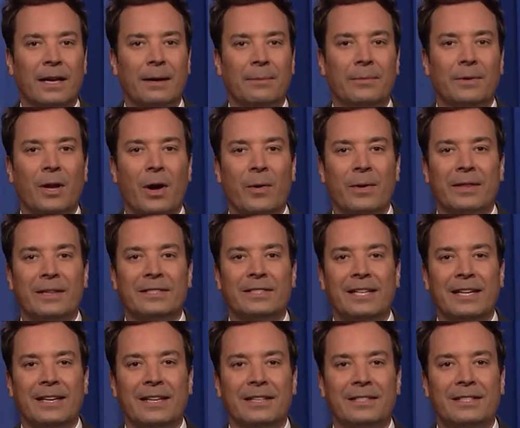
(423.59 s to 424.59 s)
yep, knowing the
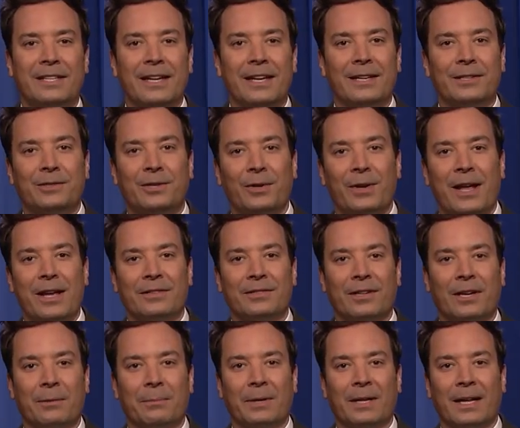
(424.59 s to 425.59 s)
CDC in two days,
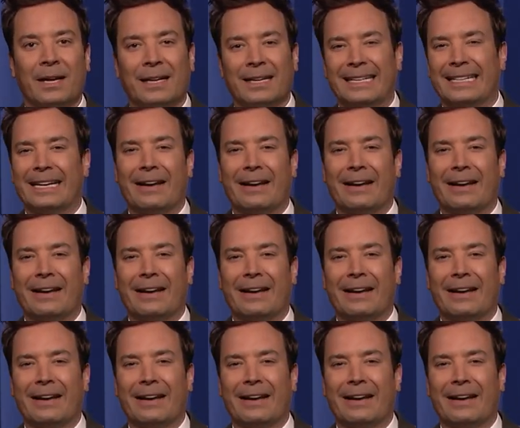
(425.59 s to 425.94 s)
they're gonna be like,